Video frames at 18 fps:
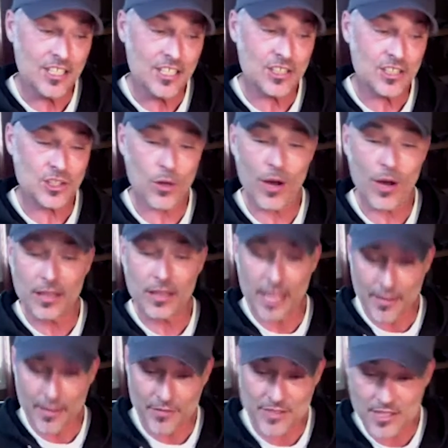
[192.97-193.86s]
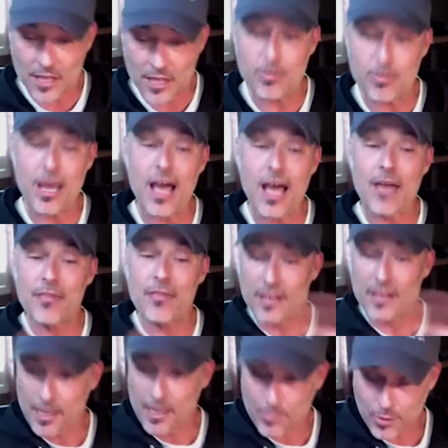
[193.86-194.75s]
So I left Sunpath
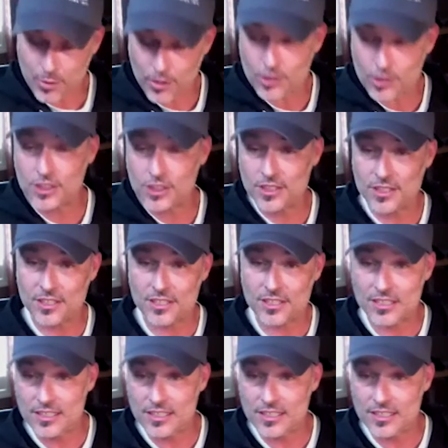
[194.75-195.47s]
and I purchased